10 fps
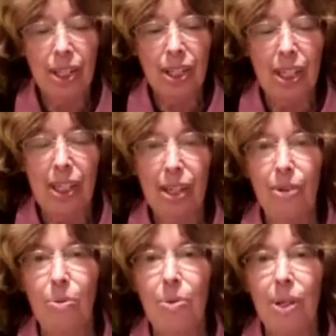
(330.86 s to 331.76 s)
deal
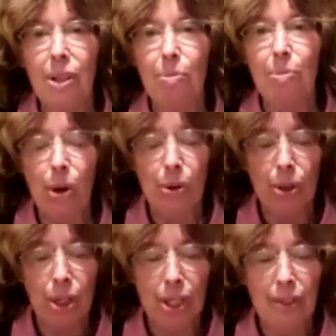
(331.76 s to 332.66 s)
with
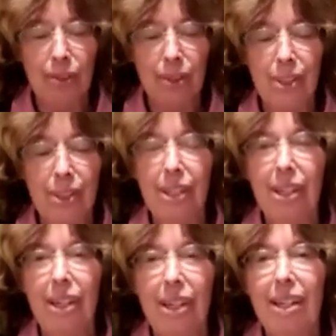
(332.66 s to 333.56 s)
emotions.
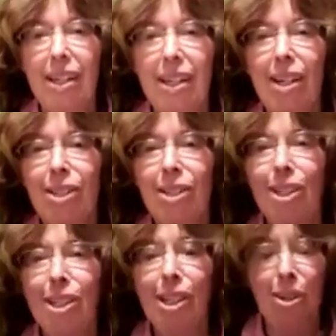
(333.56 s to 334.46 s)
It doesn't
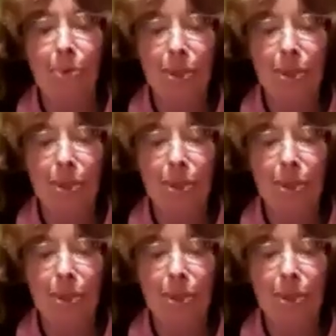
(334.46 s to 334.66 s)
deal with the